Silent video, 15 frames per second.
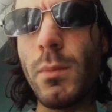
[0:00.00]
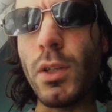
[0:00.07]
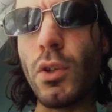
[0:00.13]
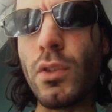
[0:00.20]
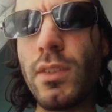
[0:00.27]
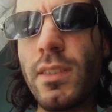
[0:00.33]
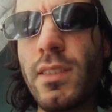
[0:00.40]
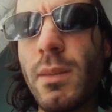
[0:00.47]

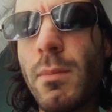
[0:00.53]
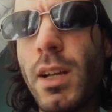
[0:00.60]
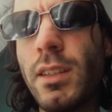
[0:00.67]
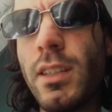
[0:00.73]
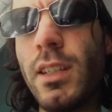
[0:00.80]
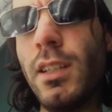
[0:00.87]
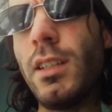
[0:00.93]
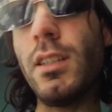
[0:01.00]
Because it's a
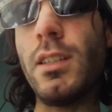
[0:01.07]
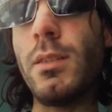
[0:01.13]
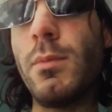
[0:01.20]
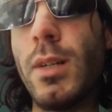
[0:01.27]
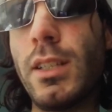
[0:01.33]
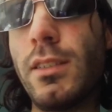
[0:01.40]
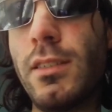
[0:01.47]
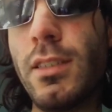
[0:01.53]
Monday,
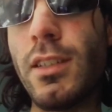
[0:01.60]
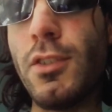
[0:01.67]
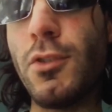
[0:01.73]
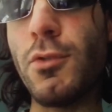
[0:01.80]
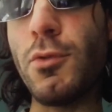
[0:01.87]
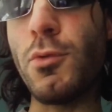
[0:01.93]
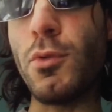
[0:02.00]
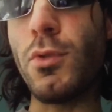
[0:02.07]
but I
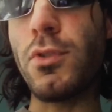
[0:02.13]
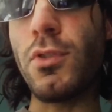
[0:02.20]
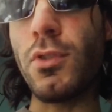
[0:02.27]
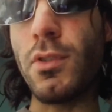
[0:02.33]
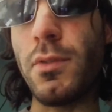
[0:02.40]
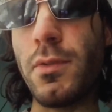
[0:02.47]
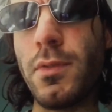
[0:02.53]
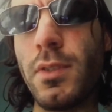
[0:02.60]
don't know
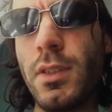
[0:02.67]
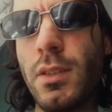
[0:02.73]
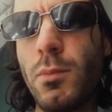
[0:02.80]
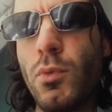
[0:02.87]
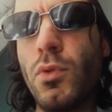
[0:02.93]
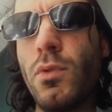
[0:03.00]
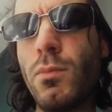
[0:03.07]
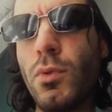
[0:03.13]
also if in
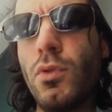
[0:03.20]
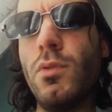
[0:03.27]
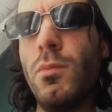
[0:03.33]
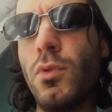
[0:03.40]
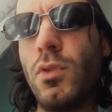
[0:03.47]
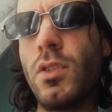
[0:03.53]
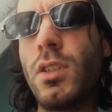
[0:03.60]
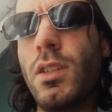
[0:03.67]
the mood
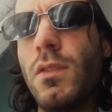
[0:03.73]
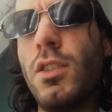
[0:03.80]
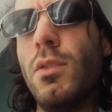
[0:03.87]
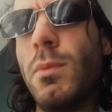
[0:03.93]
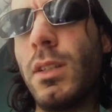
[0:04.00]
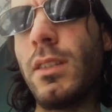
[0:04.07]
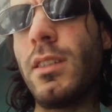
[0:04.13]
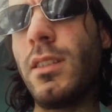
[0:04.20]
music
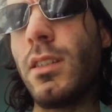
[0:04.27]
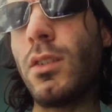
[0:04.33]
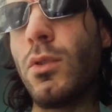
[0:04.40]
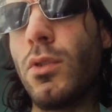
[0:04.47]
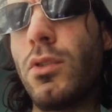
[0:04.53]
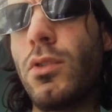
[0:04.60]
video, but I think